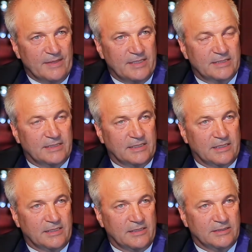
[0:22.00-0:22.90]
This
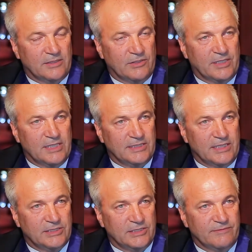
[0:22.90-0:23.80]
uh, is
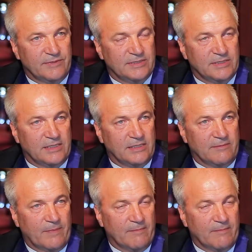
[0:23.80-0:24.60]
organization with uh,